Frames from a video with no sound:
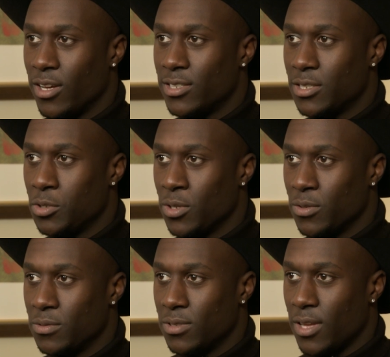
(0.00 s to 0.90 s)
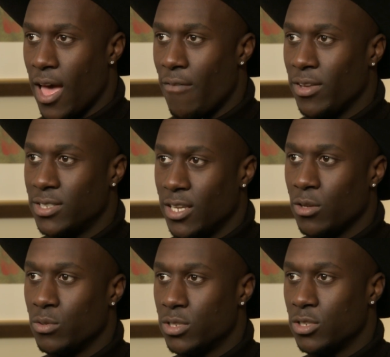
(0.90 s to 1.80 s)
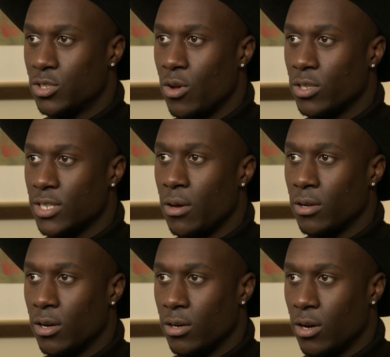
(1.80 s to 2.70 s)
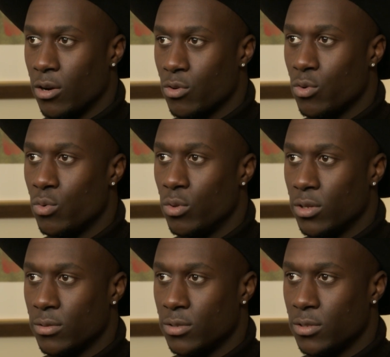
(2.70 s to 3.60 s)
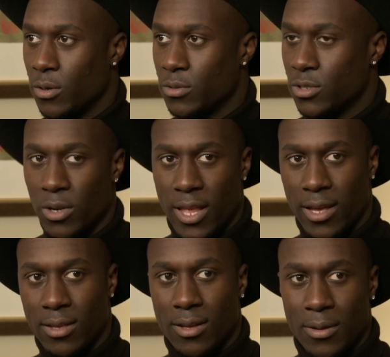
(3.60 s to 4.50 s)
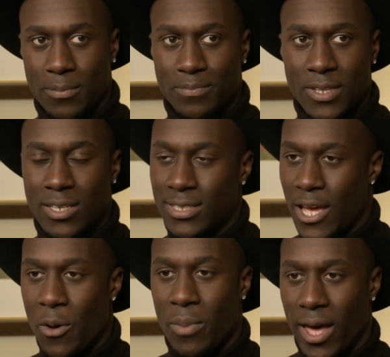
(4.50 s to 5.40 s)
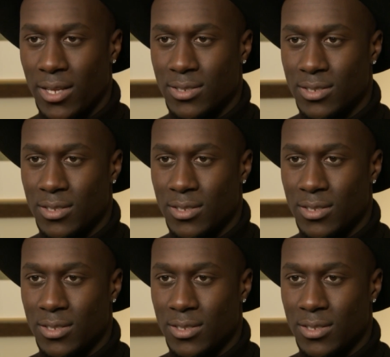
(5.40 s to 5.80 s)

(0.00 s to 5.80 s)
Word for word: us, you know, having singles and songs out are, are cool, you know, sort of like um, sound bites